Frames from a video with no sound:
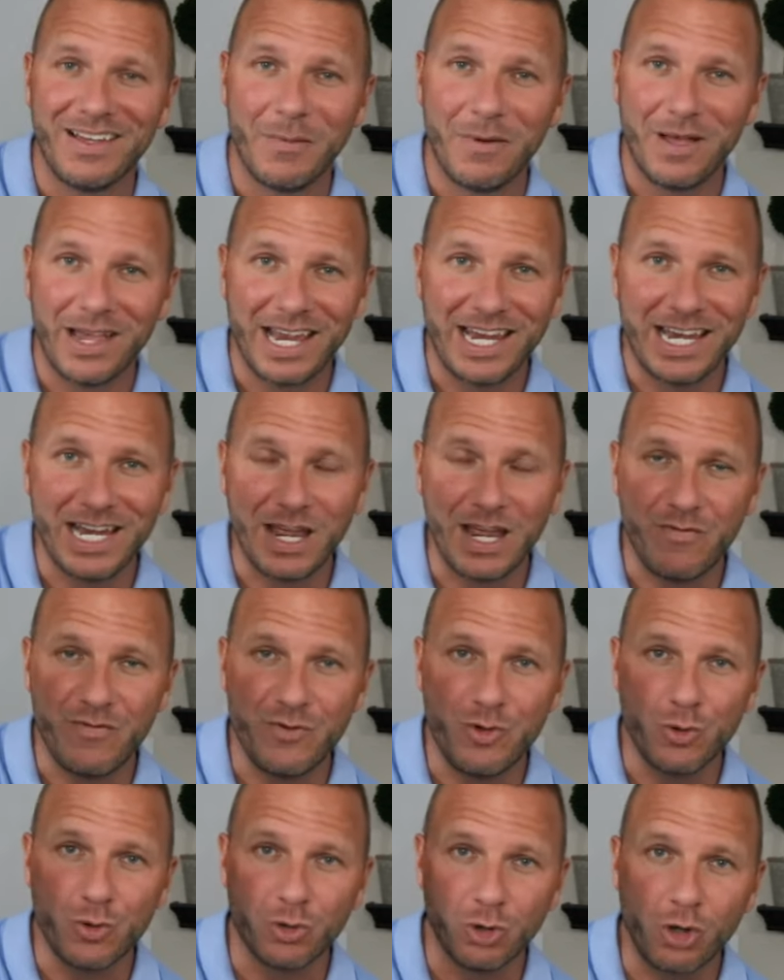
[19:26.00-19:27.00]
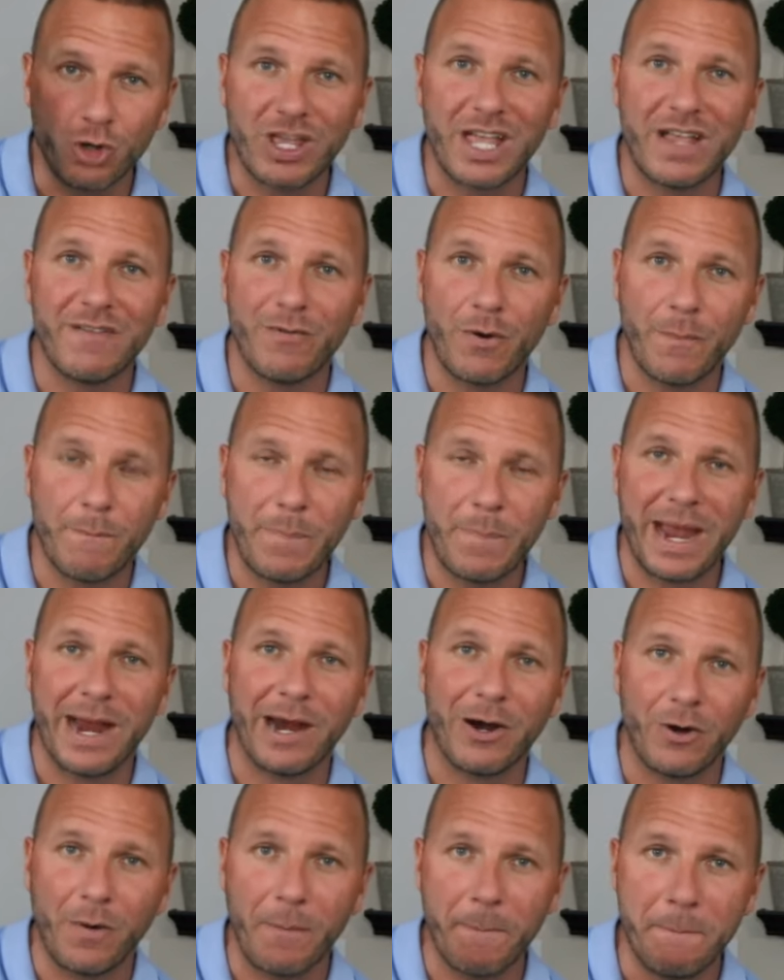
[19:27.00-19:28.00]
And if you're looking for
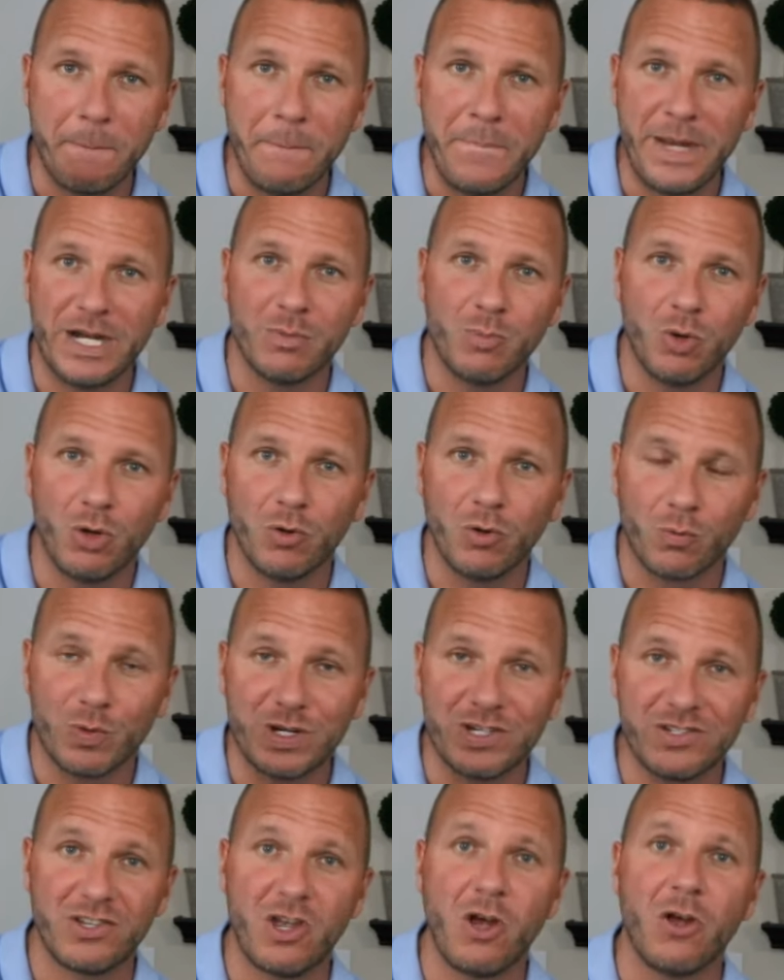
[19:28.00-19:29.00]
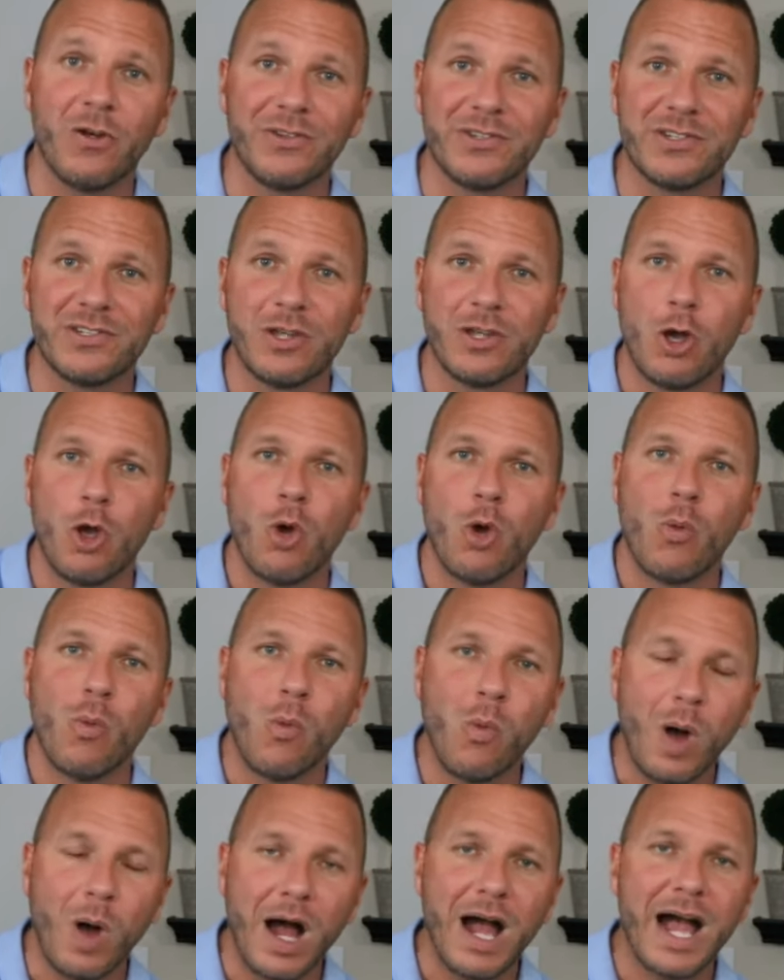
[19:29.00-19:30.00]
bare minimal results,
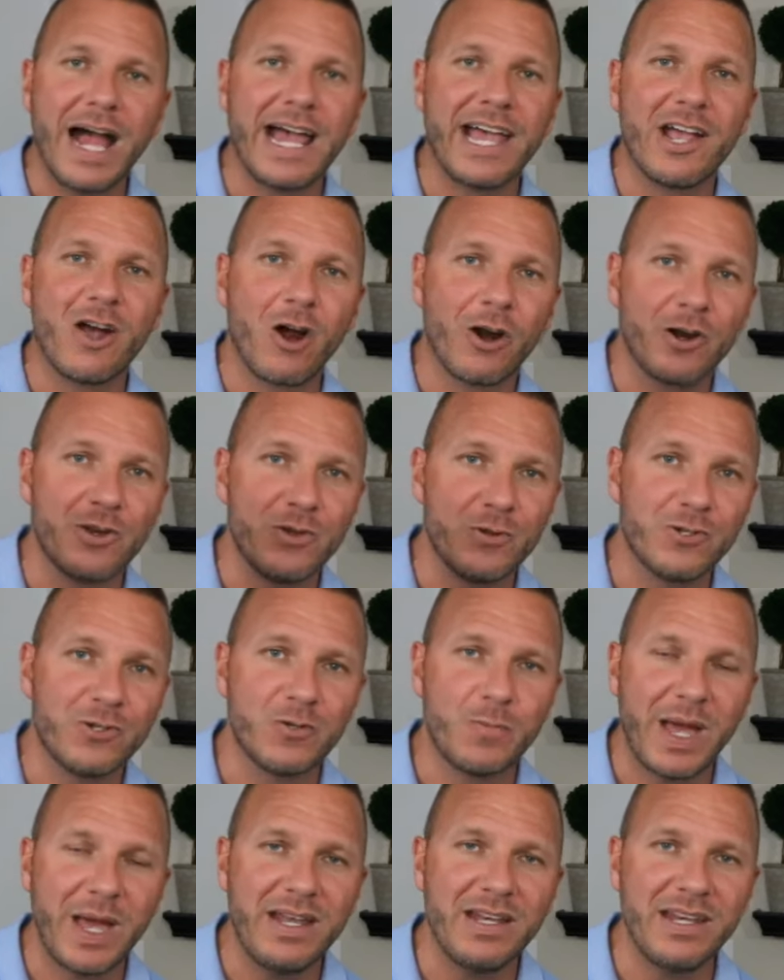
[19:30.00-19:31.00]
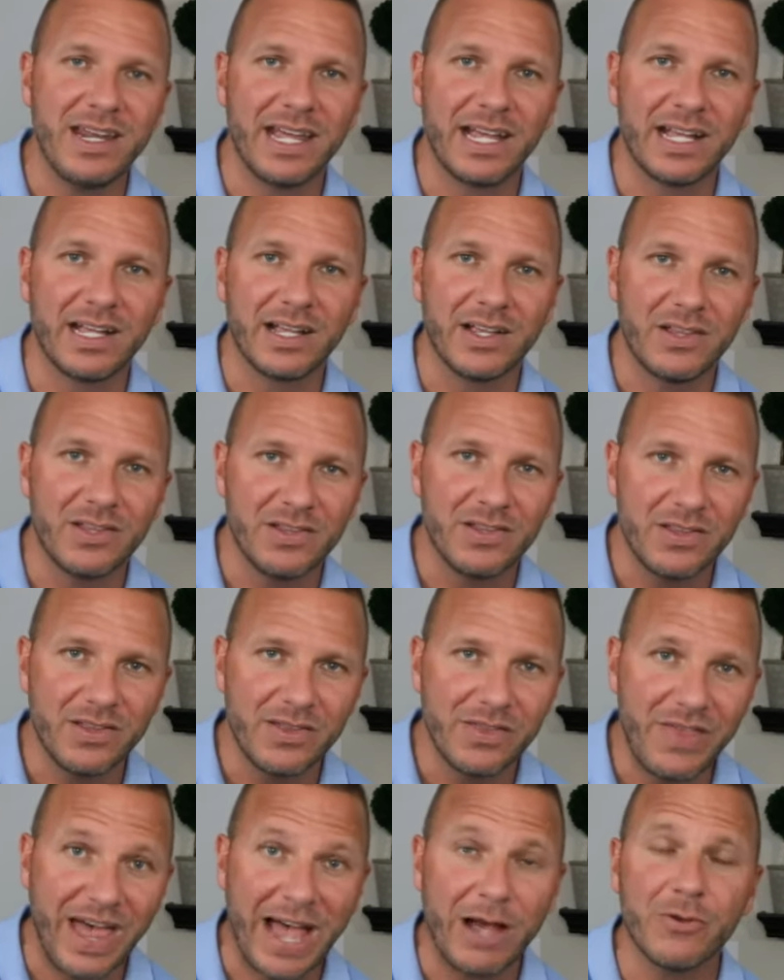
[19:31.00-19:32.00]
why are you spending
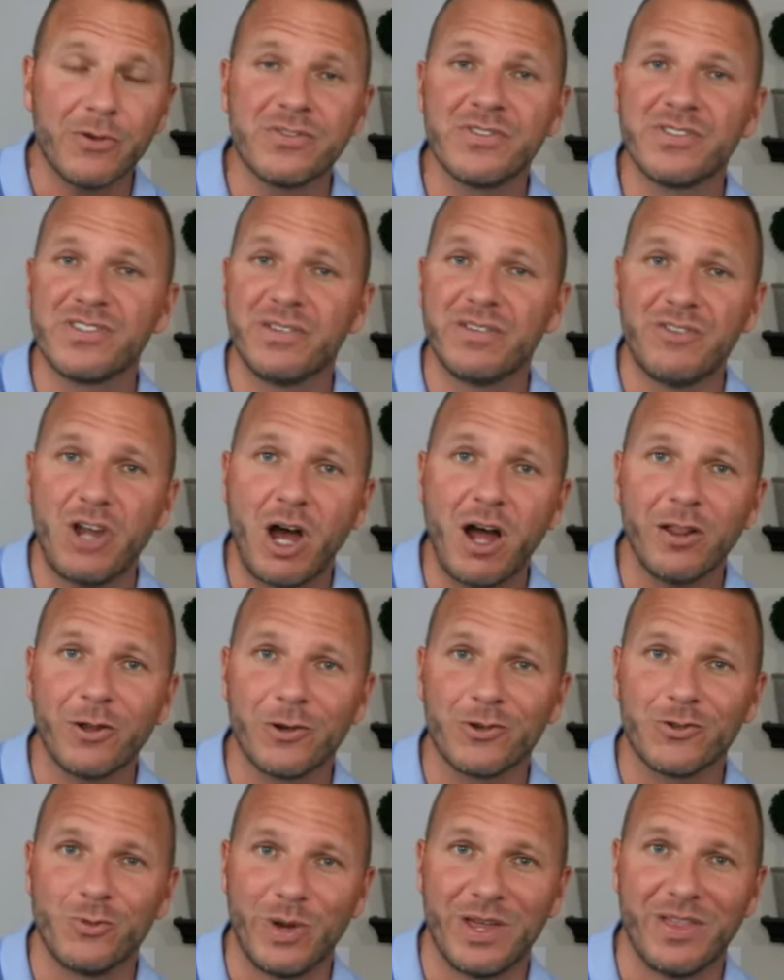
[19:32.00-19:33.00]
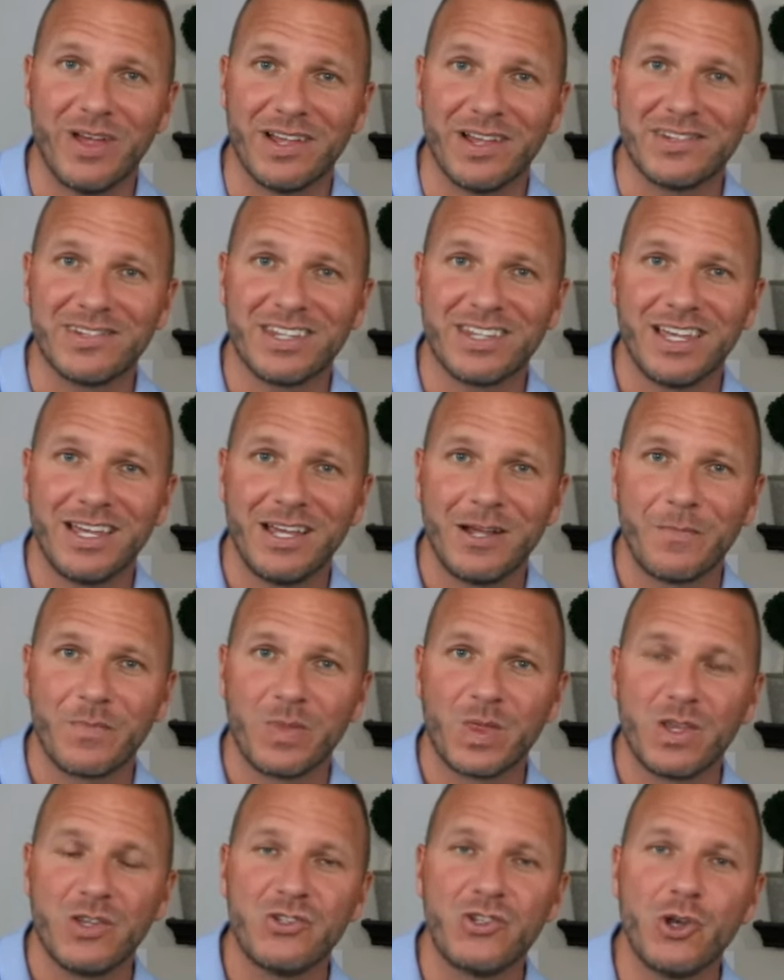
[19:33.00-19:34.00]
thousands of dollars with us
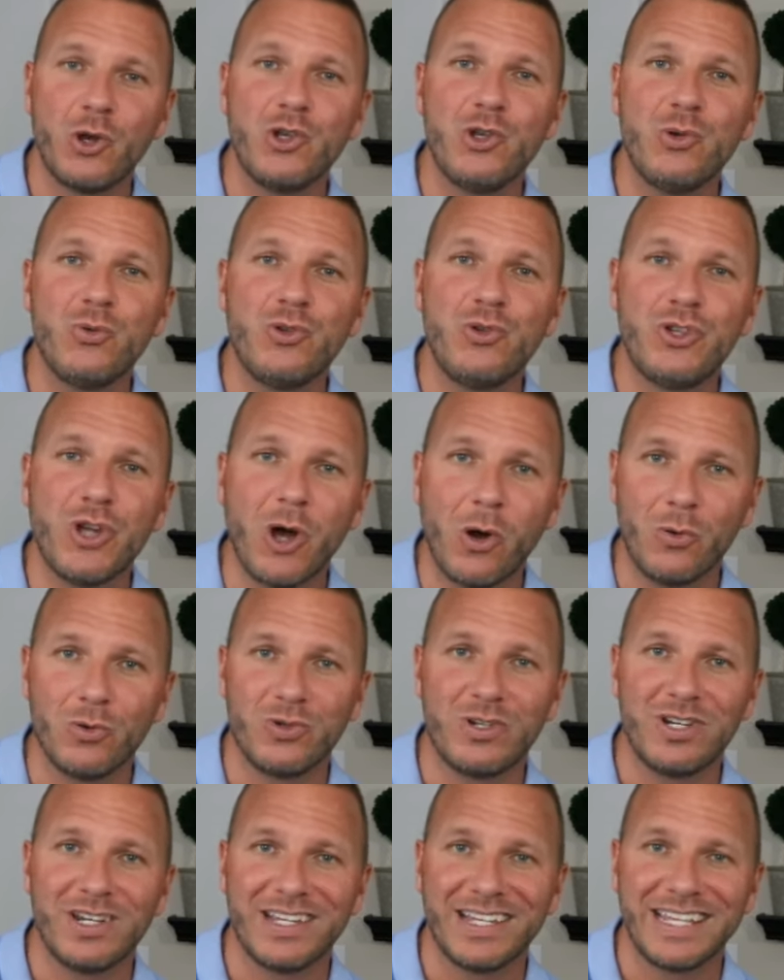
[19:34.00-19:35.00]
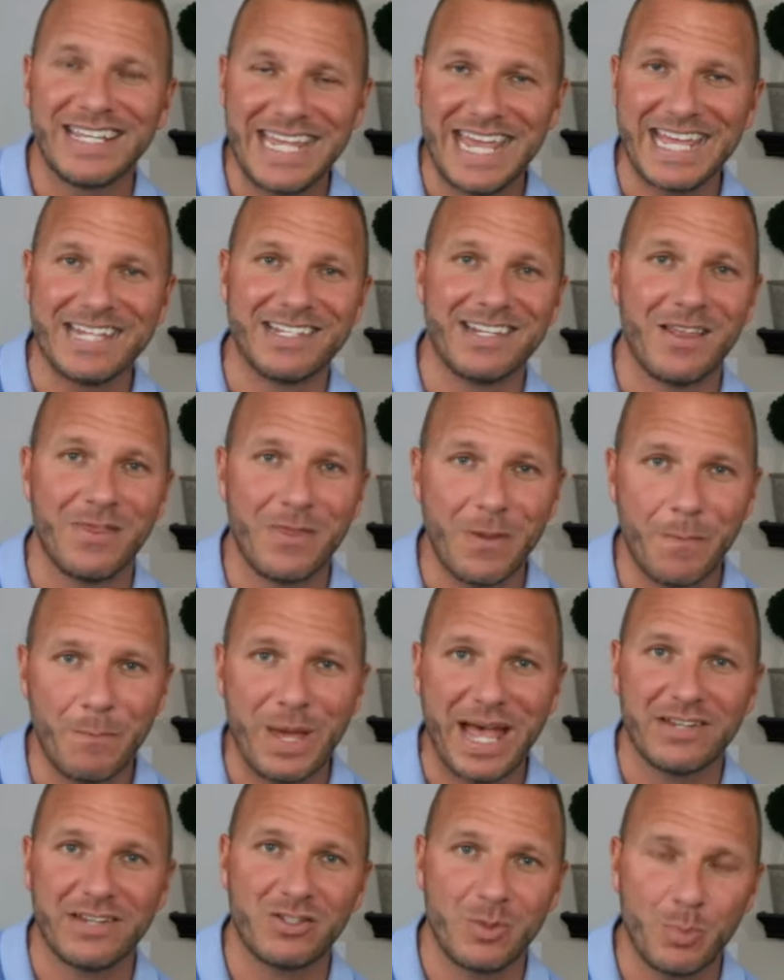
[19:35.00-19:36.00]
so you don't get the
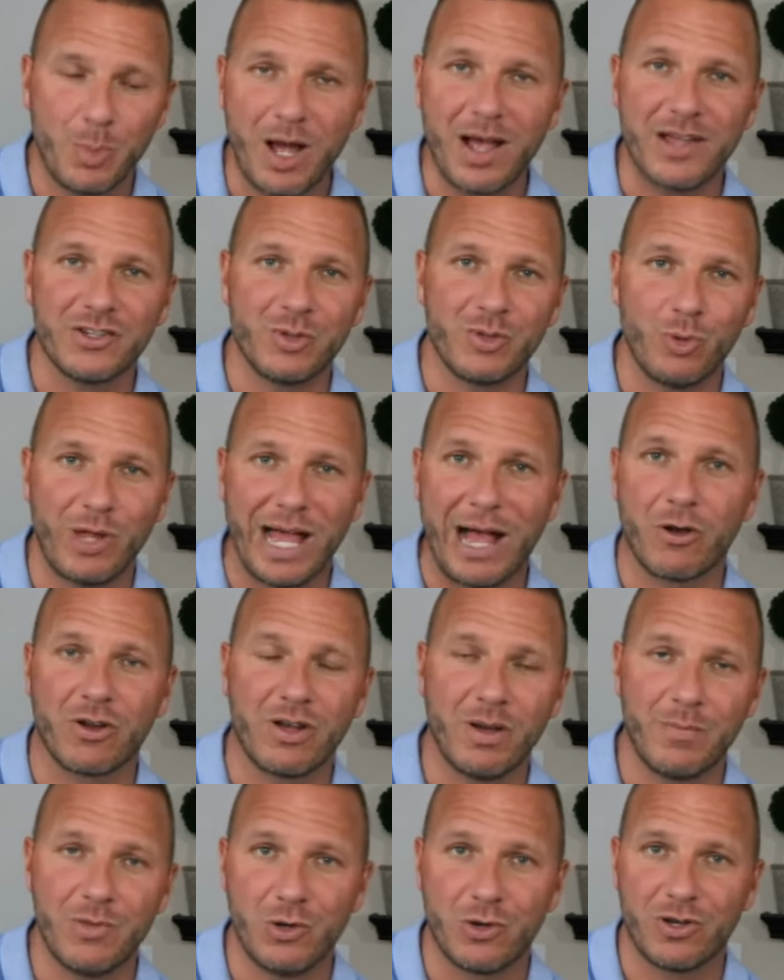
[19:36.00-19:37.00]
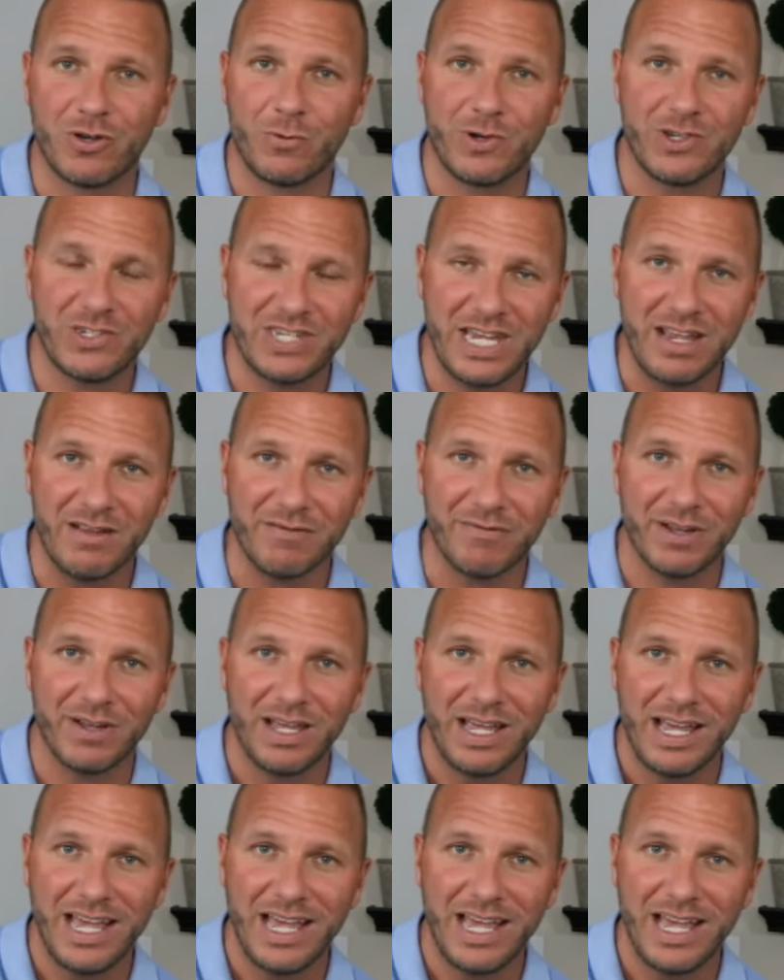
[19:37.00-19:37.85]
best possible outcome you could receive?